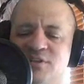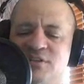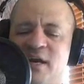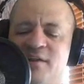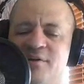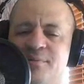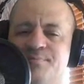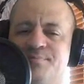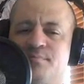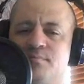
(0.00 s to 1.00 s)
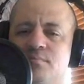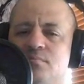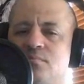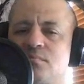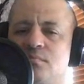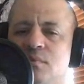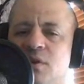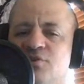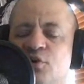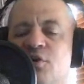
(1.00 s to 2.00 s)
Skyler.
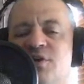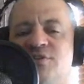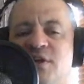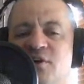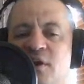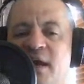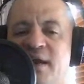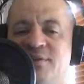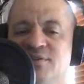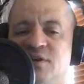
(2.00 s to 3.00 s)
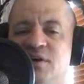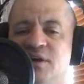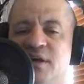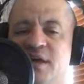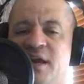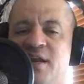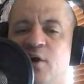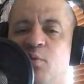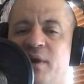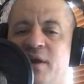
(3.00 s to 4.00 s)
So good to see Good Hands get
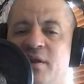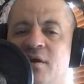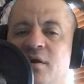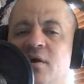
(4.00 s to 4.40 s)
a win.